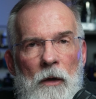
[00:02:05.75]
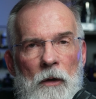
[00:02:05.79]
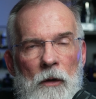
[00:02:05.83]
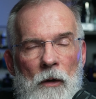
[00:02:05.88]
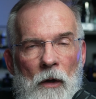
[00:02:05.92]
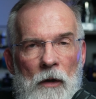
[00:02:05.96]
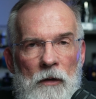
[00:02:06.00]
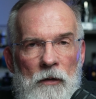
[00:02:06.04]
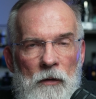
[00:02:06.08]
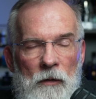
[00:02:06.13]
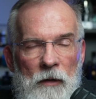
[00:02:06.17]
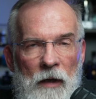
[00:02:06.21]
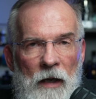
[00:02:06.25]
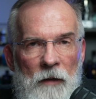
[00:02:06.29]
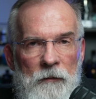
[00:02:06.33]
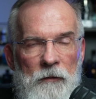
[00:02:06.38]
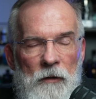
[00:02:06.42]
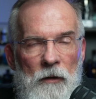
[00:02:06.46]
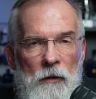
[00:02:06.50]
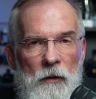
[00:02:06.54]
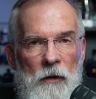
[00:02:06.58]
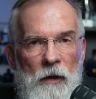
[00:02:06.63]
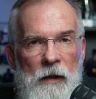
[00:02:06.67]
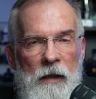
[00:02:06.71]
you also have
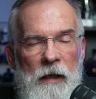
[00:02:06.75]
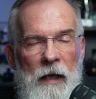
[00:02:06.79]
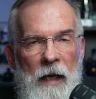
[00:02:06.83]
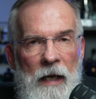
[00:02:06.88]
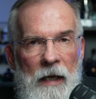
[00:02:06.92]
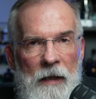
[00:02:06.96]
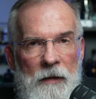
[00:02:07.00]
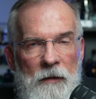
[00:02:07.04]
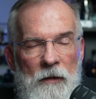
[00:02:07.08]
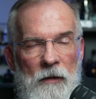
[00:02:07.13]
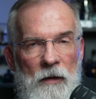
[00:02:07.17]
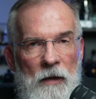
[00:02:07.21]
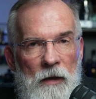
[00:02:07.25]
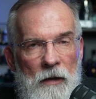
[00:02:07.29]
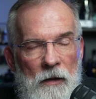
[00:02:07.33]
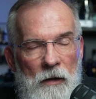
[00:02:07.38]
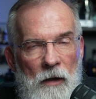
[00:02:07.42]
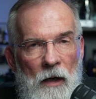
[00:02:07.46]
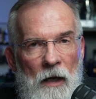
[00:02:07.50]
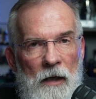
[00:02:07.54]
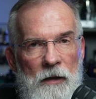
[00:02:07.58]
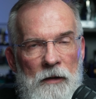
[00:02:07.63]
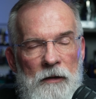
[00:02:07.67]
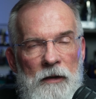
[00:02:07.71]
to look at the
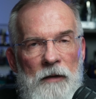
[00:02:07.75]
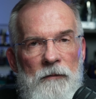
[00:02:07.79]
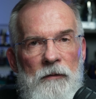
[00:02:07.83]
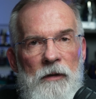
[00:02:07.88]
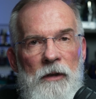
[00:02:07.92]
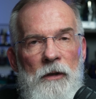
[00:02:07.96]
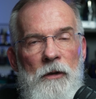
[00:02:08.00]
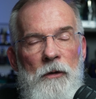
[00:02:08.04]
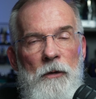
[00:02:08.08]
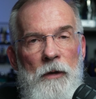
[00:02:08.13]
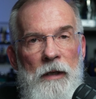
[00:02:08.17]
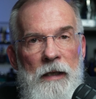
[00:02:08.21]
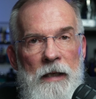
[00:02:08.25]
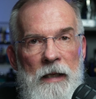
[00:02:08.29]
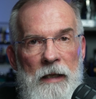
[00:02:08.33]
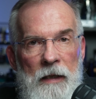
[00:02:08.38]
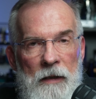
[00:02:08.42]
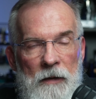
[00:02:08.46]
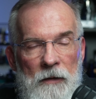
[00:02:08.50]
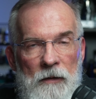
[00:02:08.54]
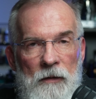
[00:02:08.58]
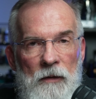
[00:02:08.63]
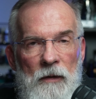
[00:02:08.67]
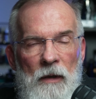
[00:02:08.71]
cost of
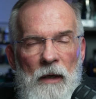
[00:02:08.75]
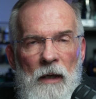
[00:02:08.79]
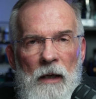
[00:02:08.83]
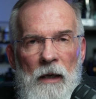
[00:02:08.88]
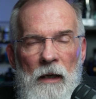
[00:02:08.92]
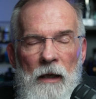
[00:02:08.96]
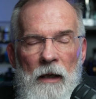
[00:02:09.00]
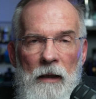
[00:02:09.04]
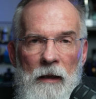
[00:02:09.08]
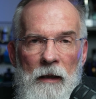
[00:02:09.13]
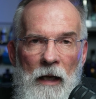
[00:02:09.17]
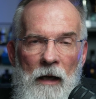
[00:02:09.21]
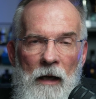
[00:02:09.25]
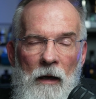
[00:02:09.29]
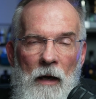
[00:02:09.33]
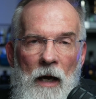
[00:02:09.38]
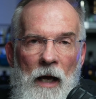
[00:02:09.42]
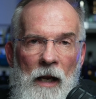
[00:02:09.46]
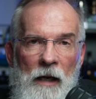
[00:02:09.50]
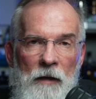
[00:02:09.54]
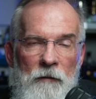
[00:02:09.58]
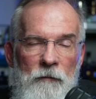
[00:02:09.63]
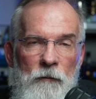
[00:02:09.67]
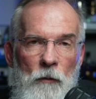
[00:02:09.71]
ingredients. Now,
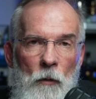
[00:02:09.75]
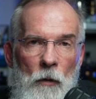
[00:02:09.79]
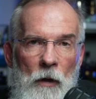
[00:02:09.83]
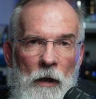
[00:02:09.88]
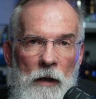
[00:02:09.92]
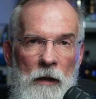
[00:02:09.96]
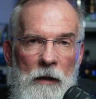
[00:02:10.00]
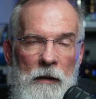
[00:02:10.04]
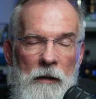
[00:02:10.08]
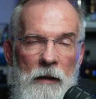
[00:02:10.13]
olive oil